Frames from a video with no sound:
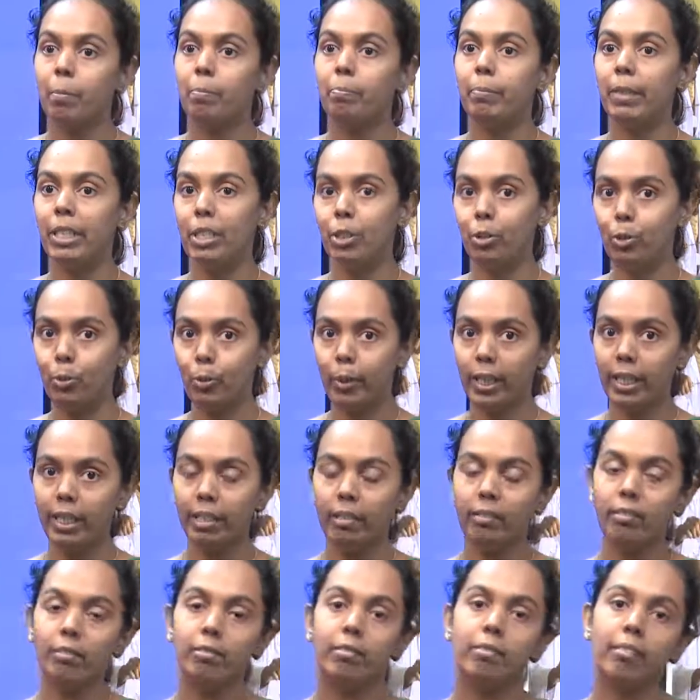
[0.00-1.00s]

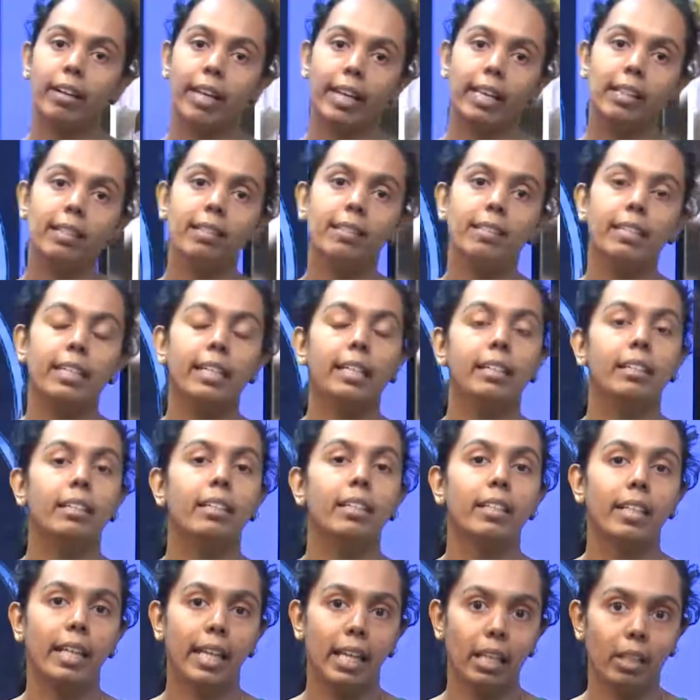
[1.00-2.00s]
between rails in a
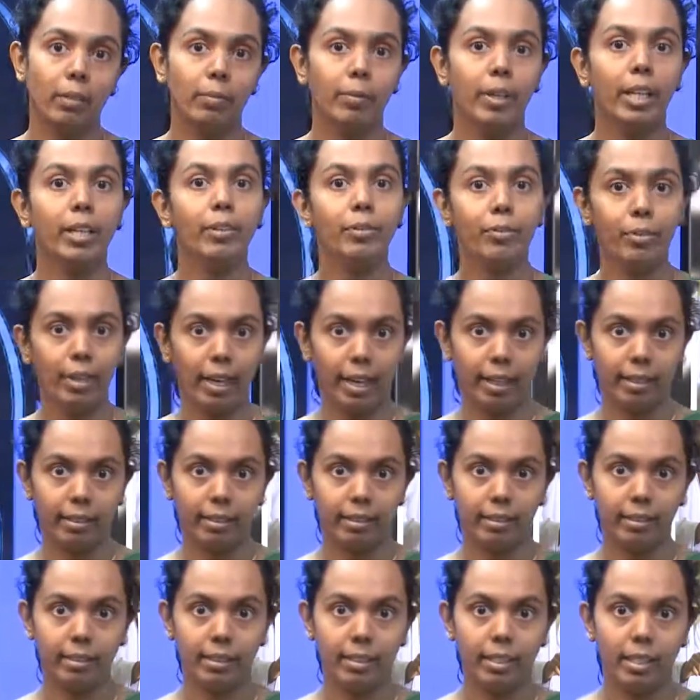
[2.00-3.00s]
railway track.
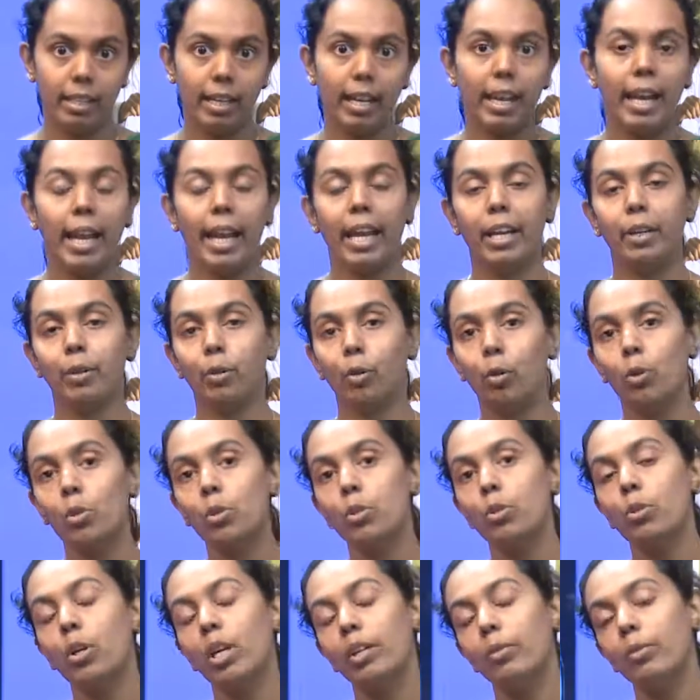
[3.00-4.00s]
And
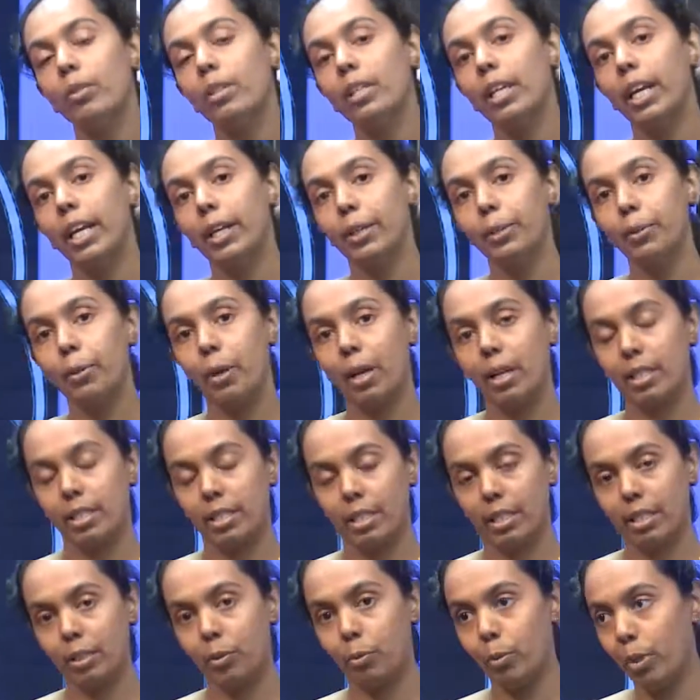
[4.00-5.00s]
also I would like to ask
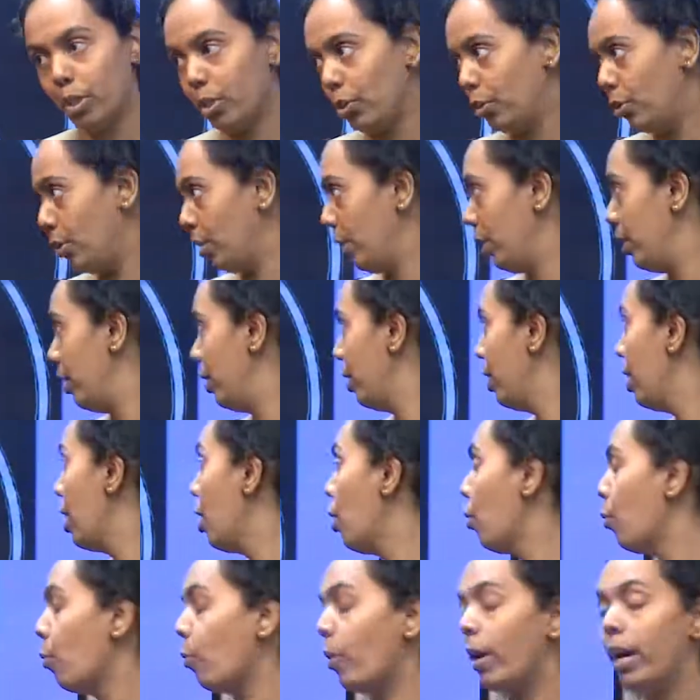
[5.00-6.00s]
a question
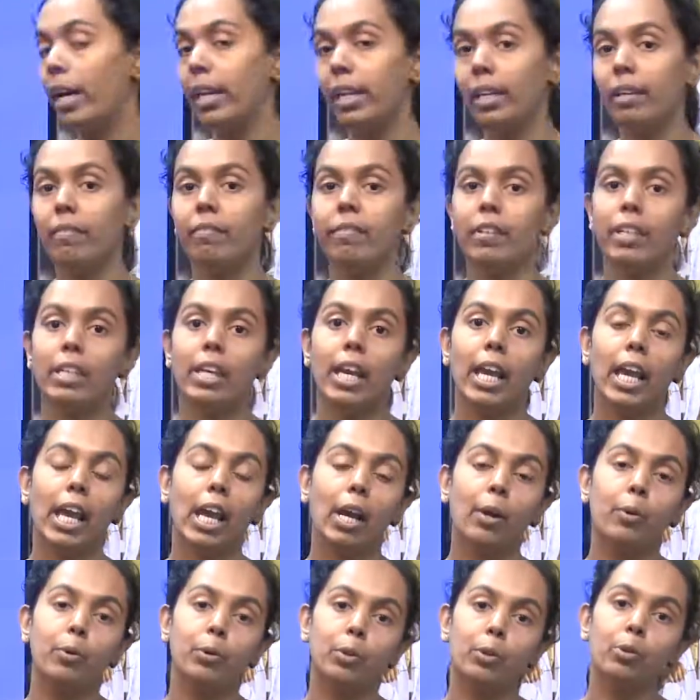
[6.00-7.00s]
why we
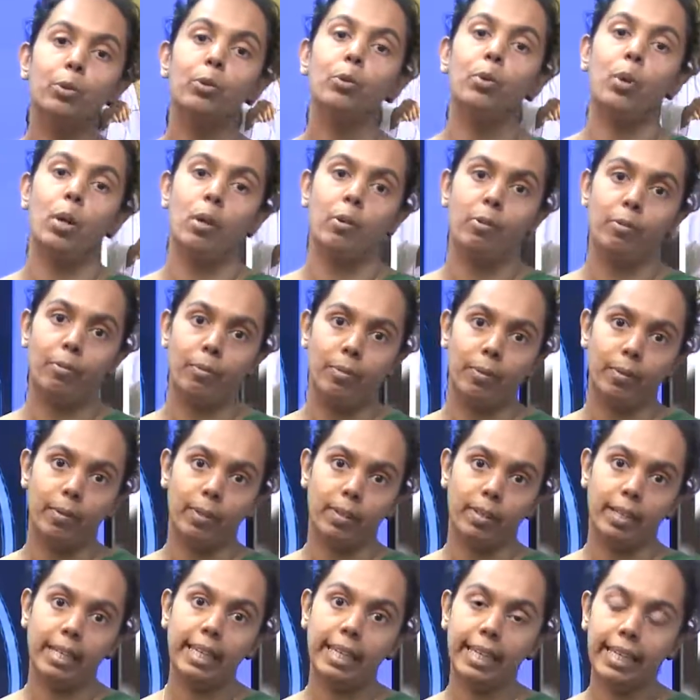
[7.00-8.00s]
have to
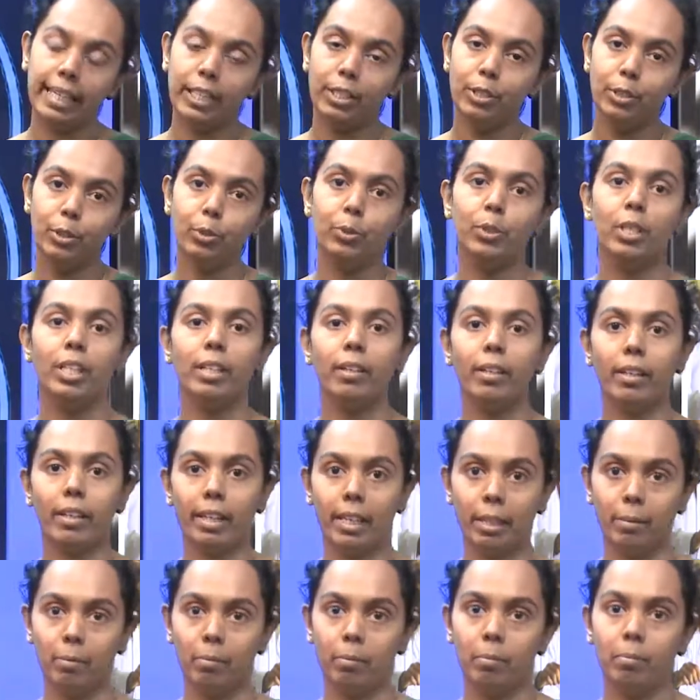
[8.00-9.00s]
heat to the
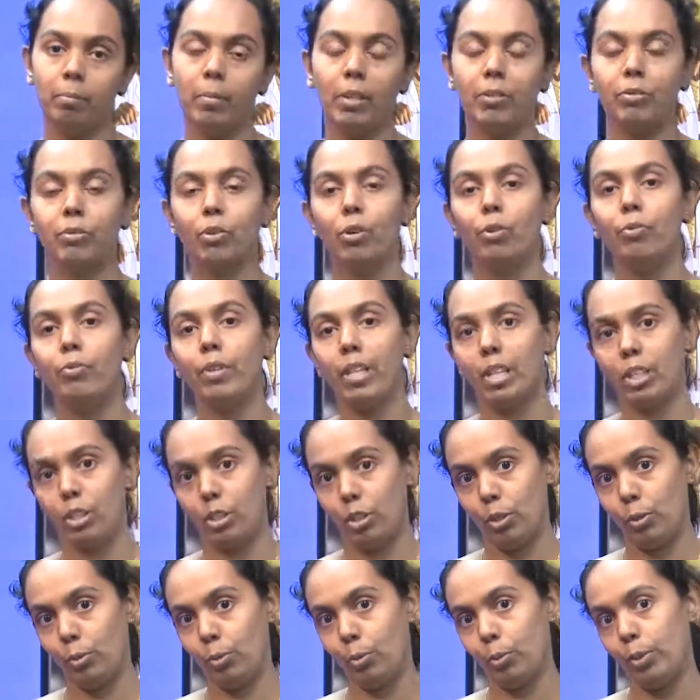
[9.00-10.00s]
rim before fixed
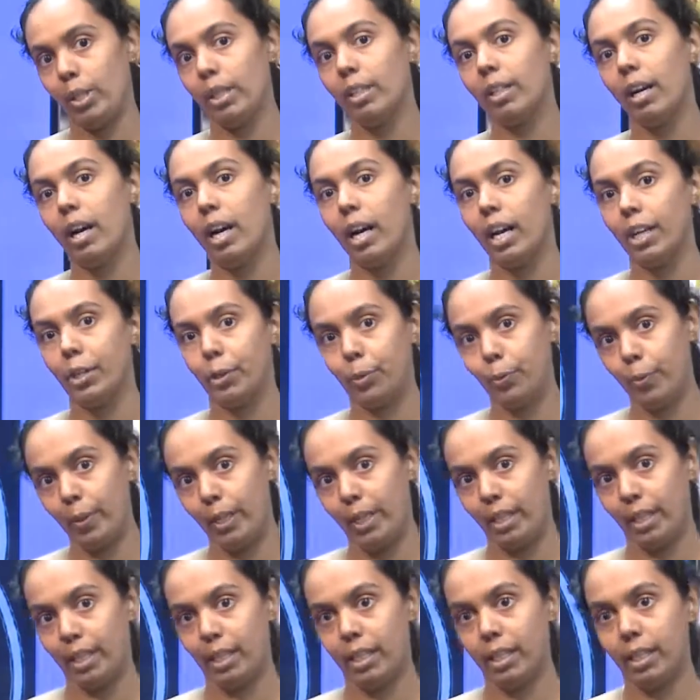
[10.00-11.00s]
into the cart wheel.
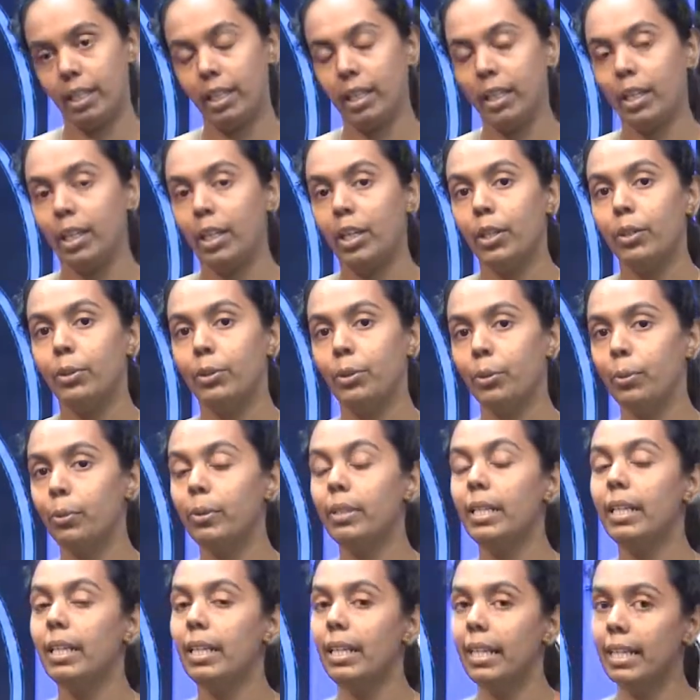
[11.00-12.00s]
Through
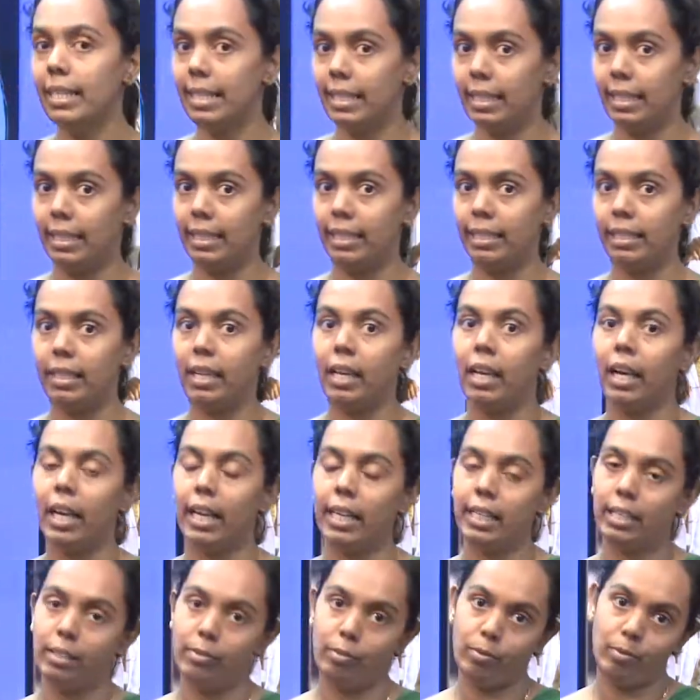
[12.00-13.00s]
the lesson,
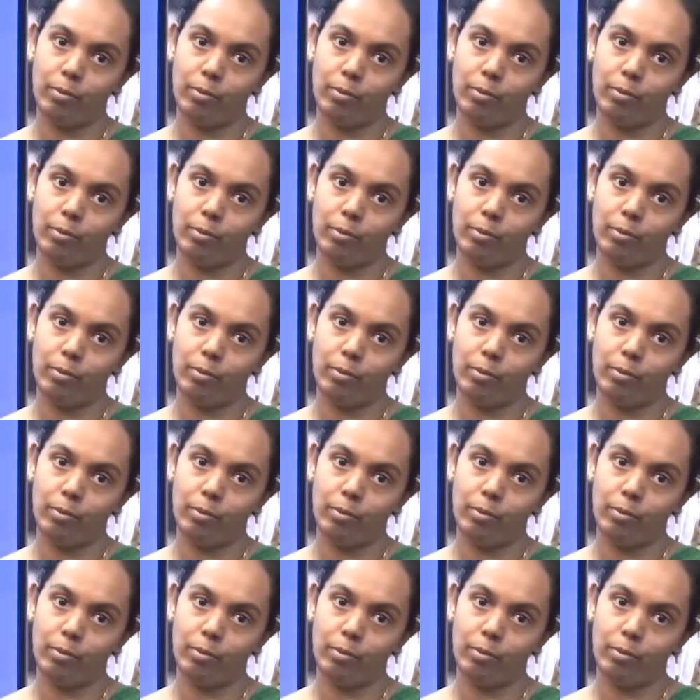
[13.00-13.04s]
I